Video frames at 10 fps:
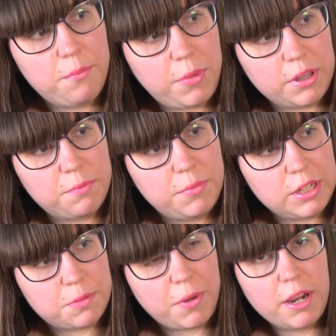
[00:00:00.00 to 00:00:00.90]
But
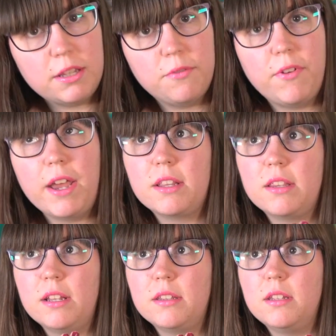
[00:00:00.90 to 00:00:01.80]
despite the
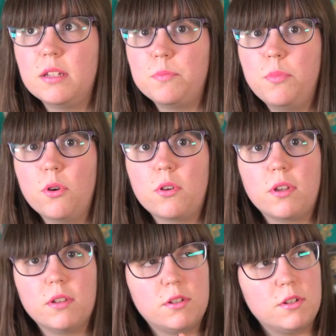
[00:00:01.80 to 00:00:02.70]
fact that this
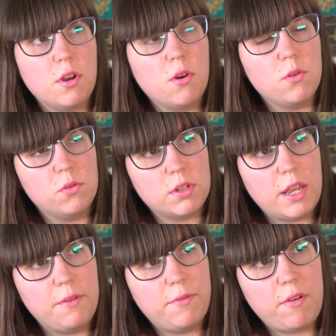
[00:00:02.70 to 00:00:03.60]
book shows
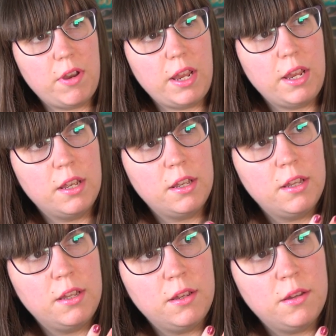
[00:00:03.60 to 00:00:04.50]
a very
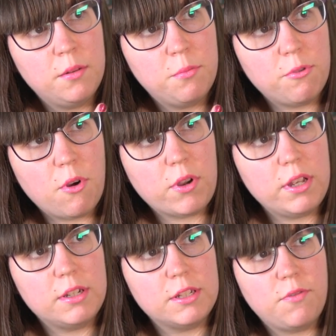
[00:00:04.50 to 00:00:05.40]

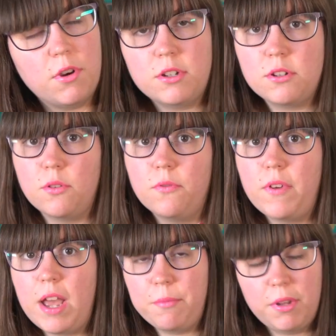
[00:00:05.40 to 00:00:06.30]
broken, dysfunctional
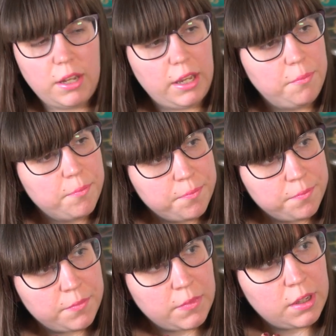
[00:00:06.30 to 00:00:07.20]
family,
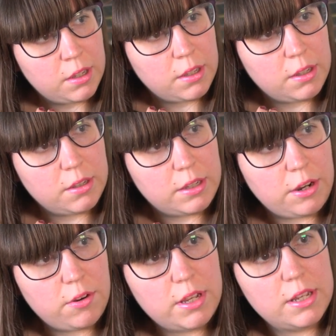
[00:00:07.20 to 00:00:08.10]

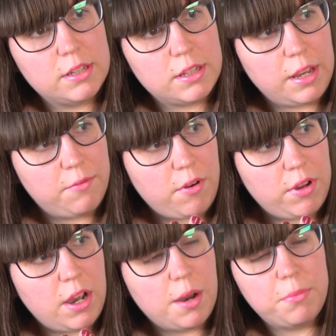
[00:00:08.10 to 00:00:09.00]
there is a
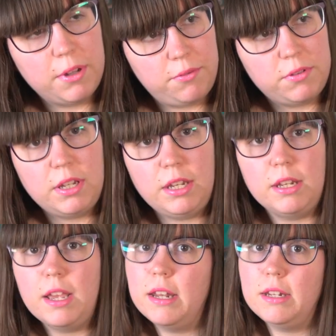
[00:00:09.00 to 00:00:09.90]
very
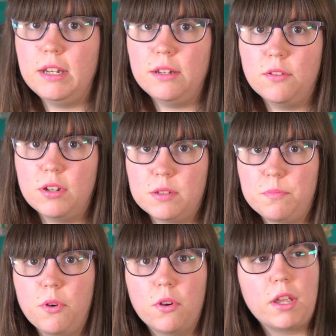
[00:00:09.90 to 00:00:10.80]
uplifting ending to this
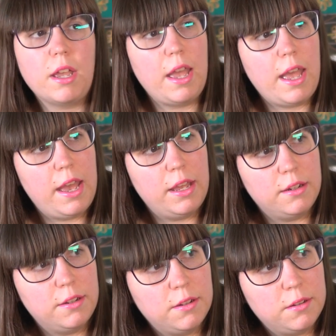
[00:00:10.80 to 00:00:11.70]
book,
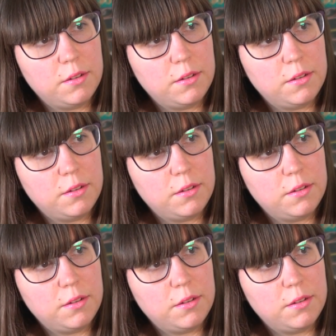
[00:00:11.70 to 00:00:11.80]
and